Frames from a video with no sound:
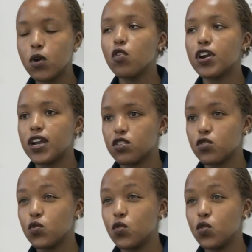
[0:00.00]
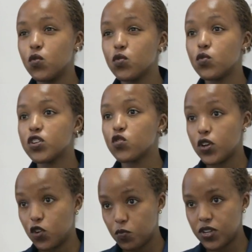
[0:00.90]
All right. So you want to
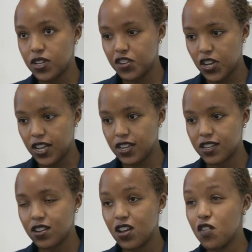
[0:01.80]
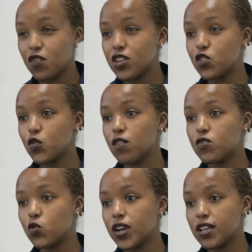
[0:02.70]
adopt a child. First, you
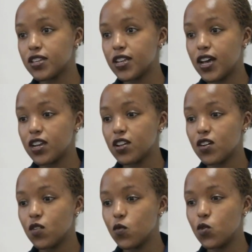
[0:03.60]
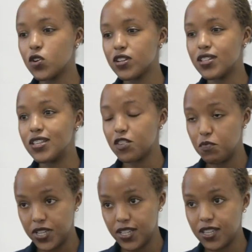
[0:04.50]
have to understand what this
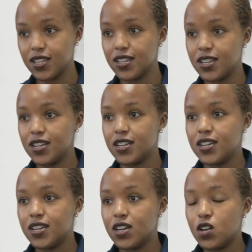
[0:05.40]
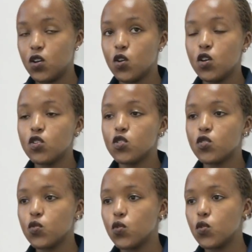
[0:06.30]
means.
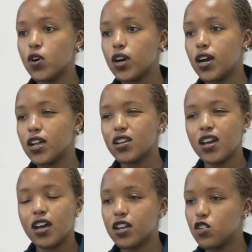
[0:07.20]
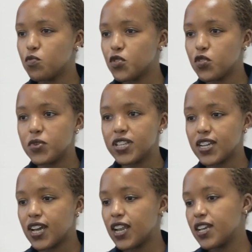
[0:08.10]
So adoption
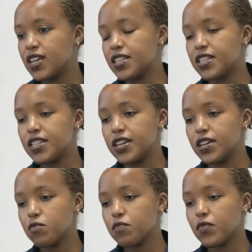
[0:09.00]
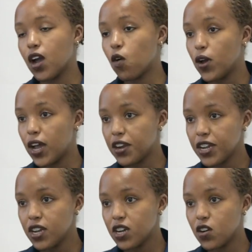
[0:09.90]
basically is the
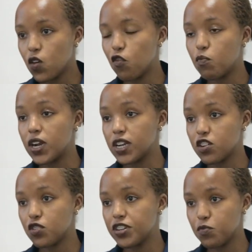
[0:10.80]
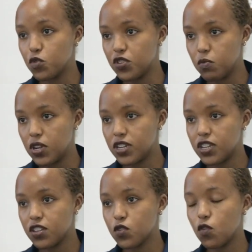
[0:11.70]
acquiring of parental
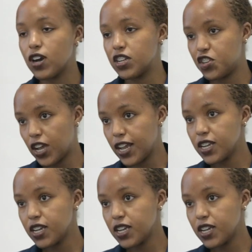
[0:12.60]
responsibilities over a child.